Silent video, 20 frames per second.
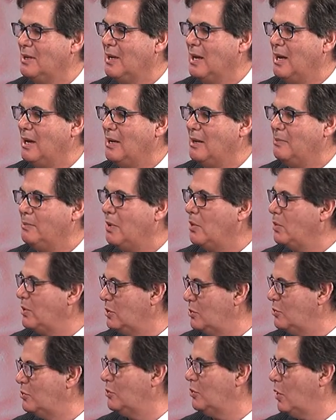But we
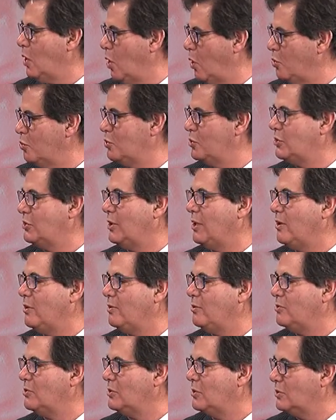use our own
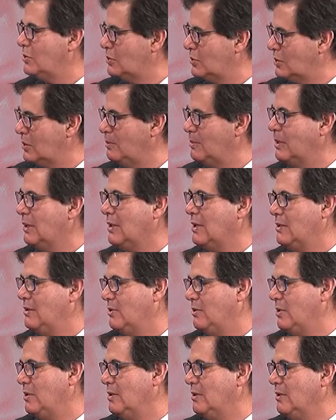cells to stimulate
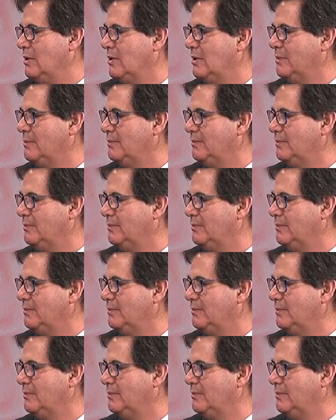their healing.